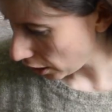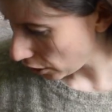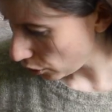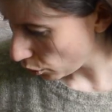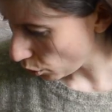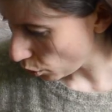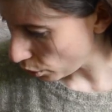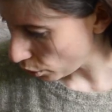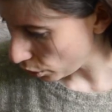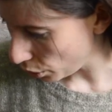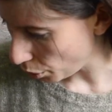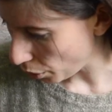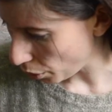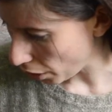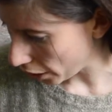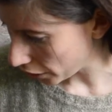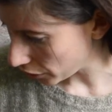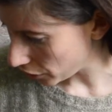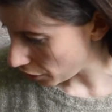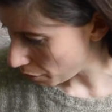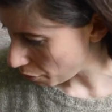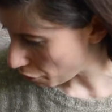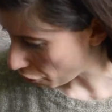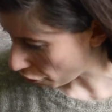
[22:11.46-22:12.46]
is all the
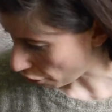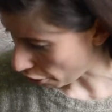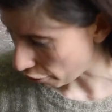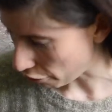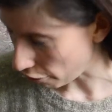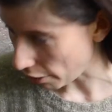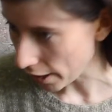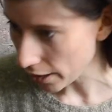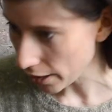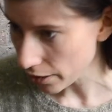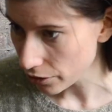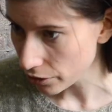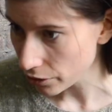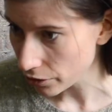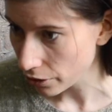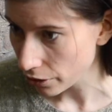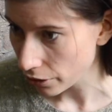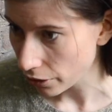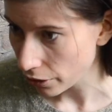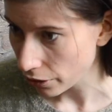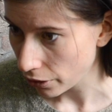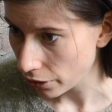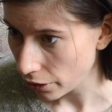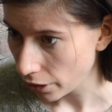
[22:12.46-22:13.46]
works in progress.
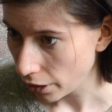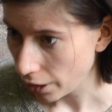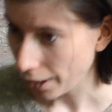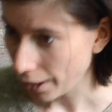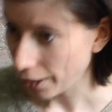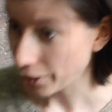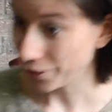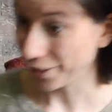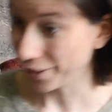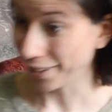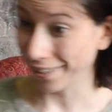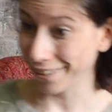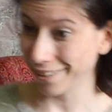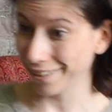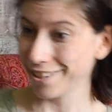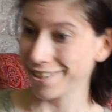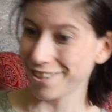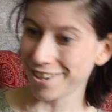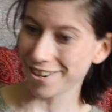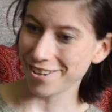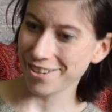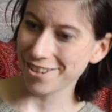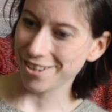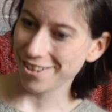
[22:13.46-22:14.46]
And so I'm going to
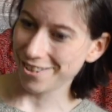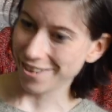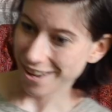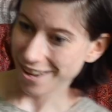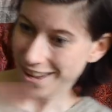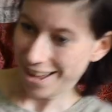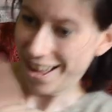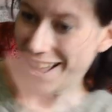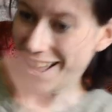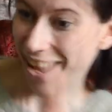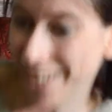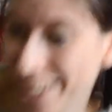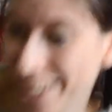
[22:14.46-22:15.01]
show you a